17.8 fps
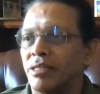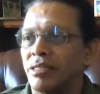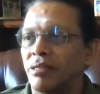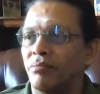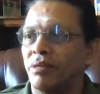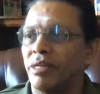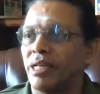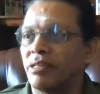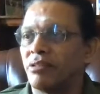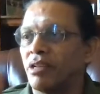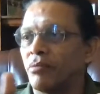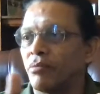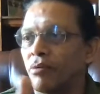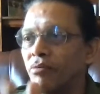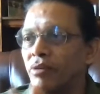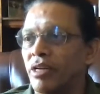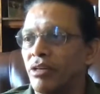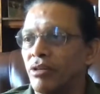Somebody else will
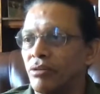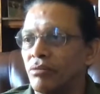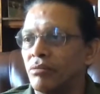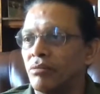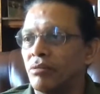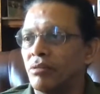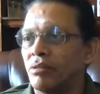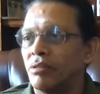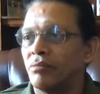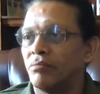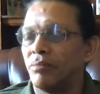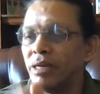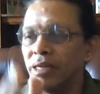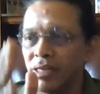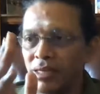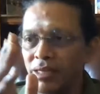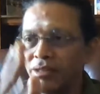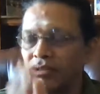provide you,
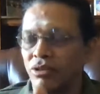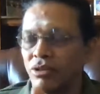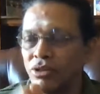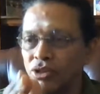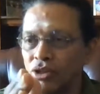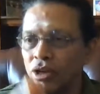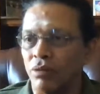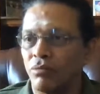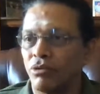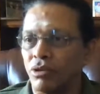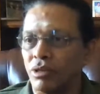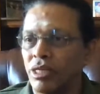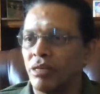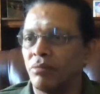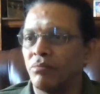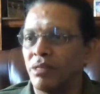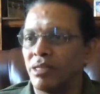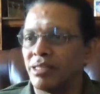but it is your job to
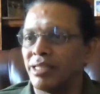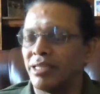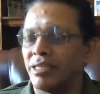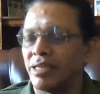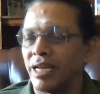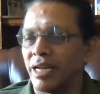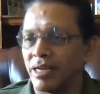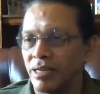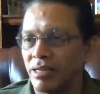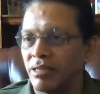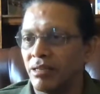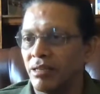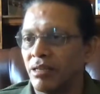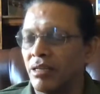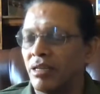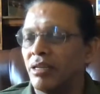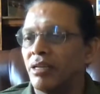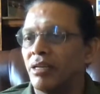keep this intact.
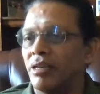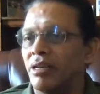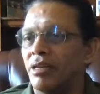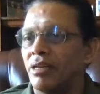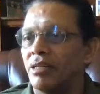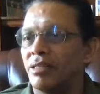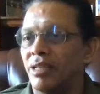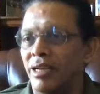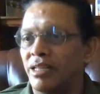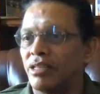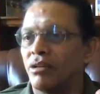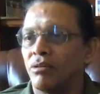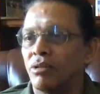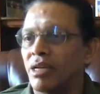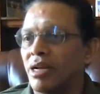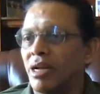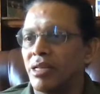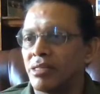That is how
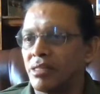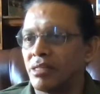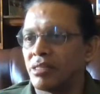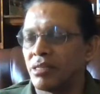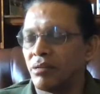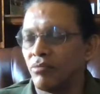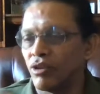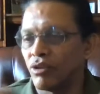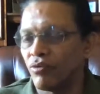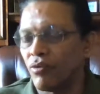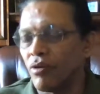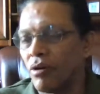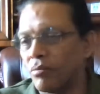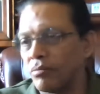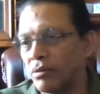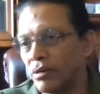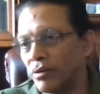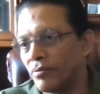the caste system was formed.